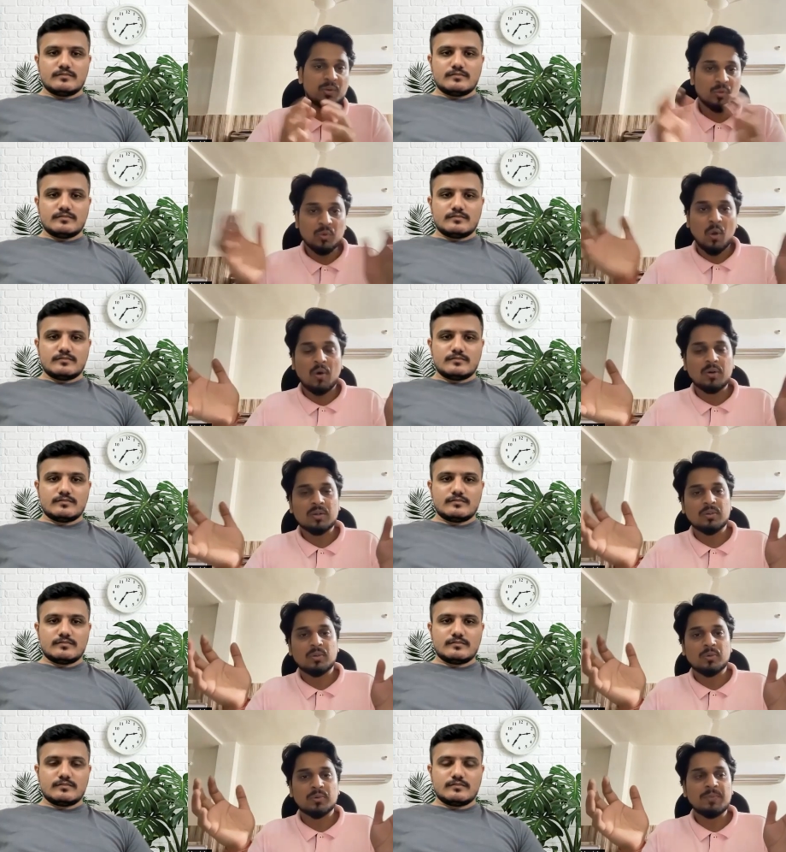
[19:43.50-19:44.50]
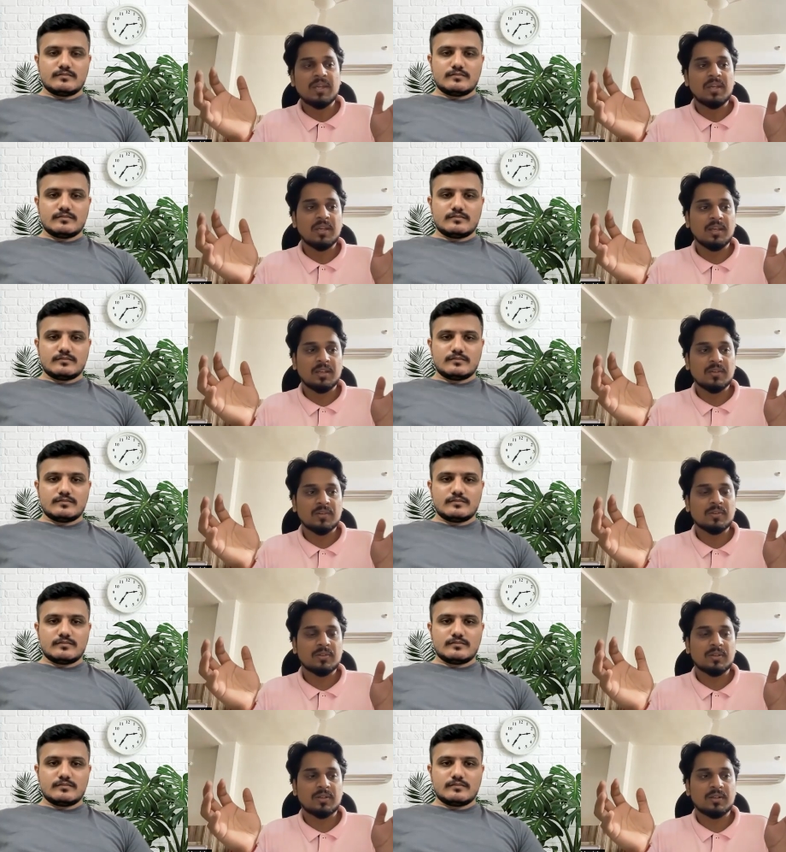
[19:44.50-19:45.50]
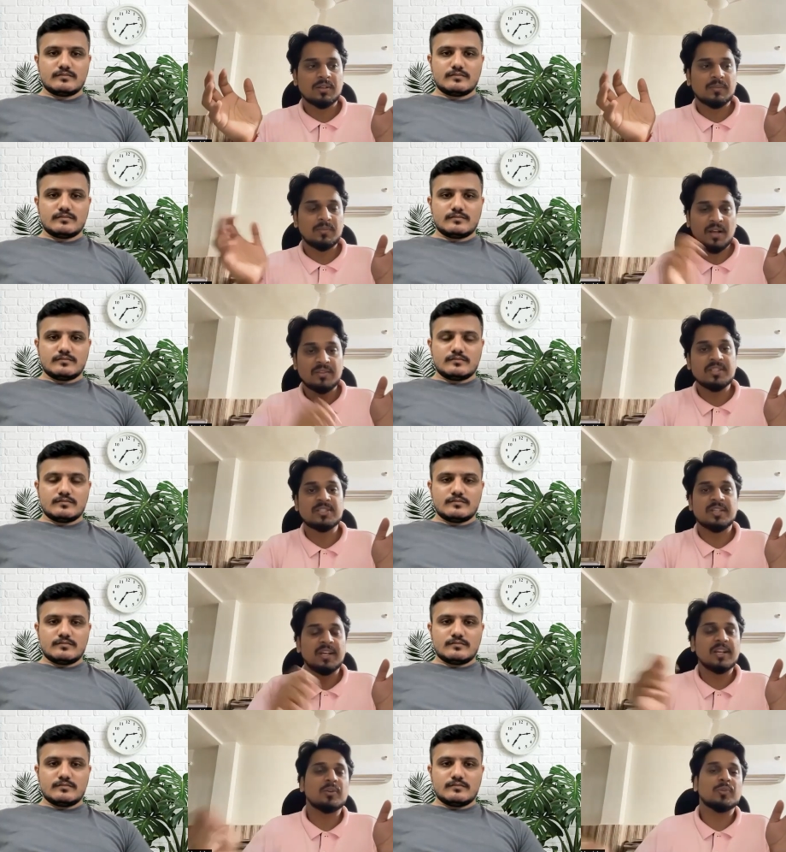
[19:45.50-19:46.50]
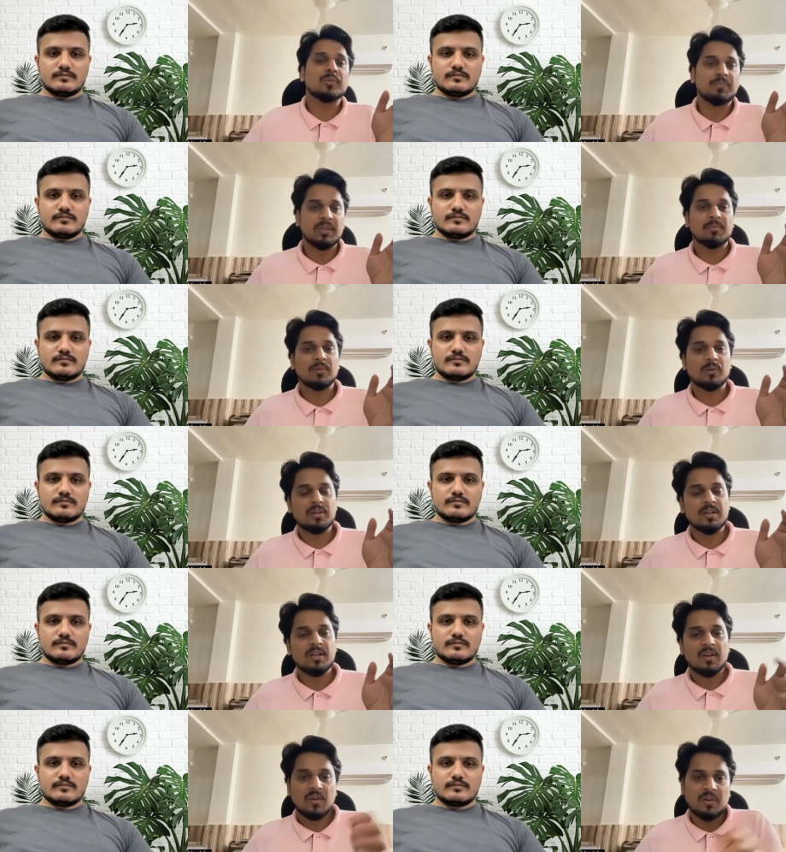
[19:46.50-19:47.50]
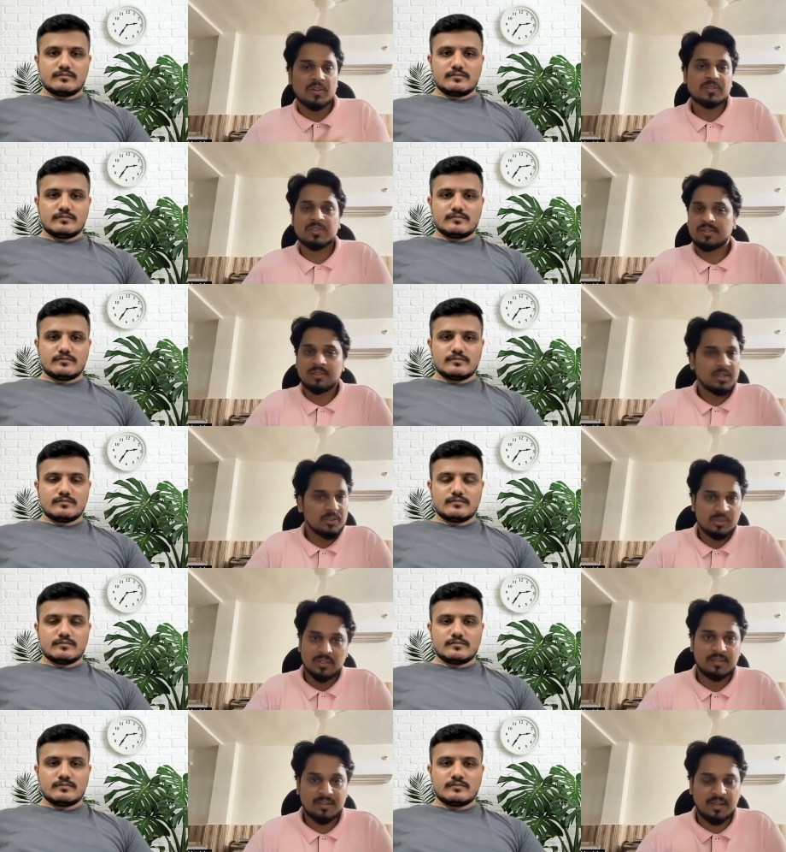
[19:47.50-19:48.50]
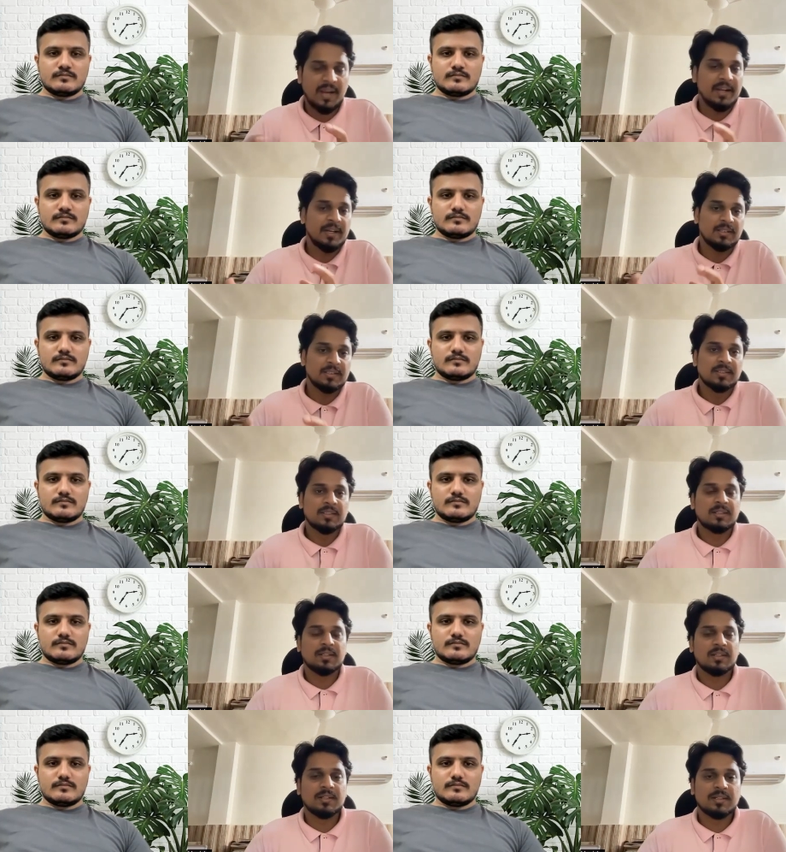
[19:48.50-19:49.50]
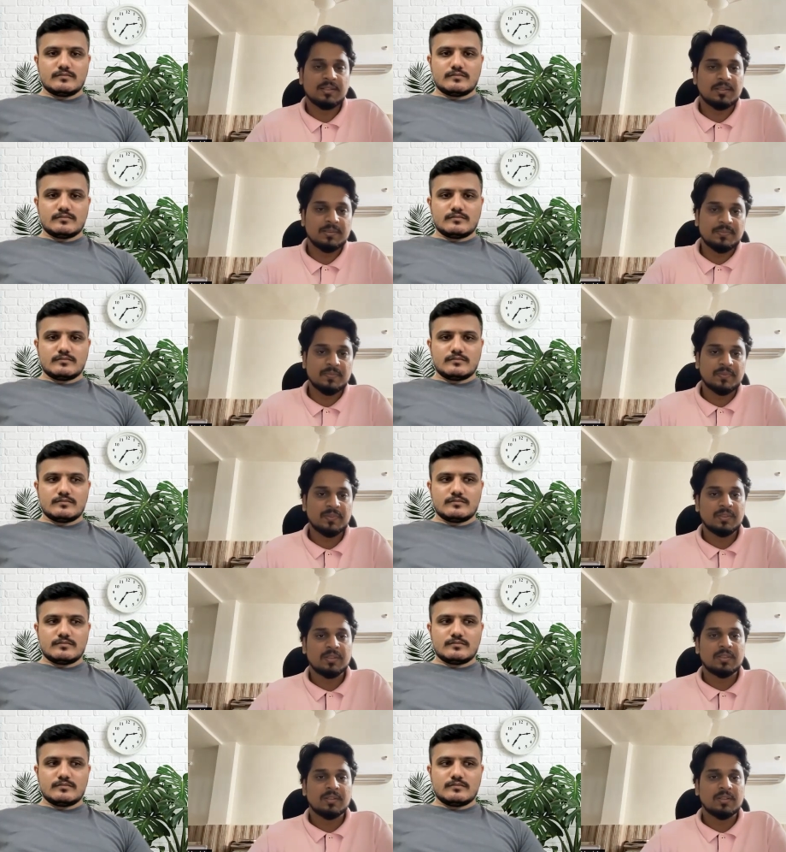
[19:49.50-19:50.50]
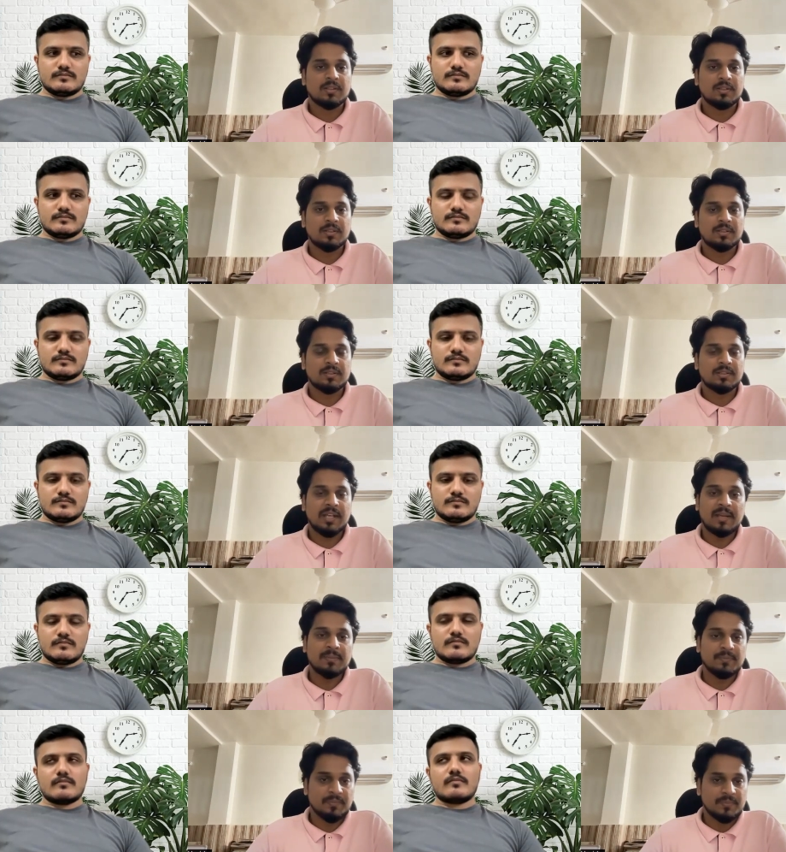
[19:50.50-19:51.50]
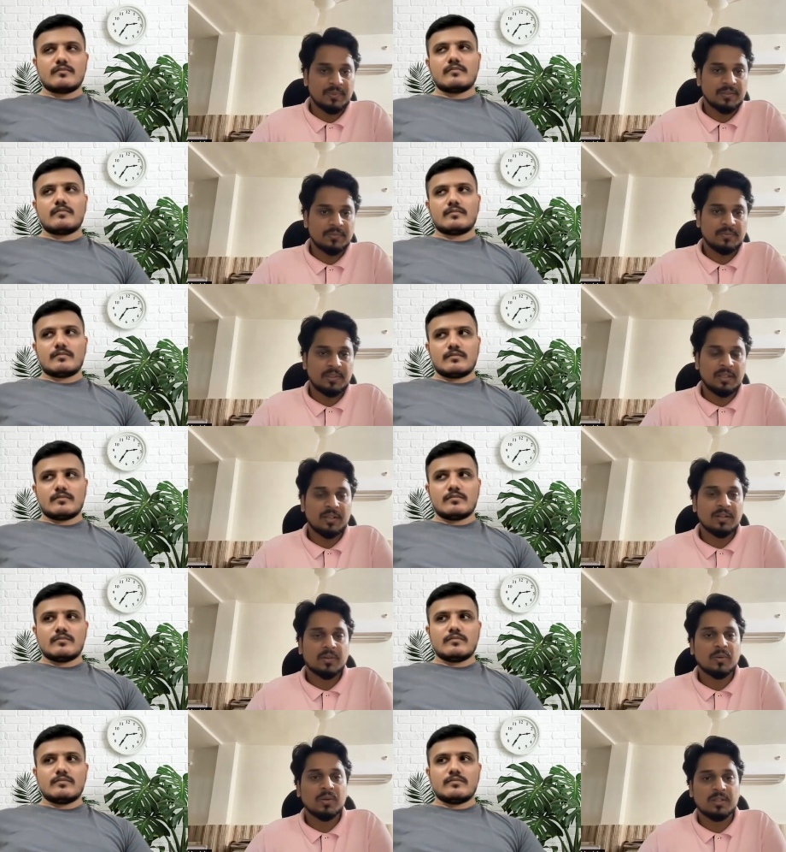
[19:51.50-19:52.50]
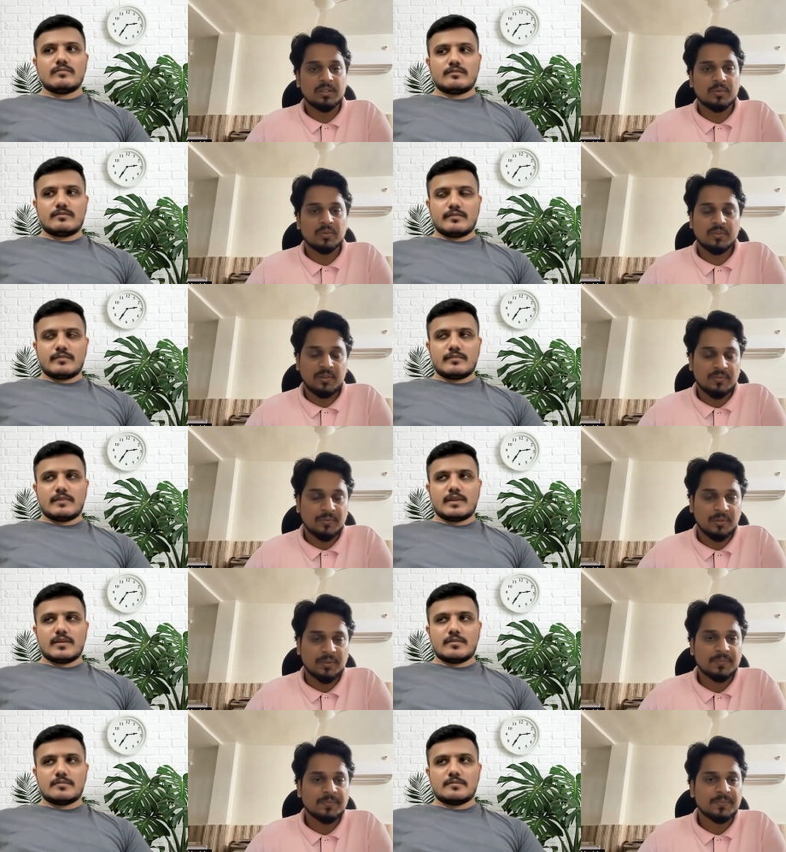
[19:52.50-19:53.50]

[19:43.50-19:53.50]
Speaker 1: too long to be, you know, uh, transitioning into P M role, or is just just right uh, uh, time that our cohort goes on for?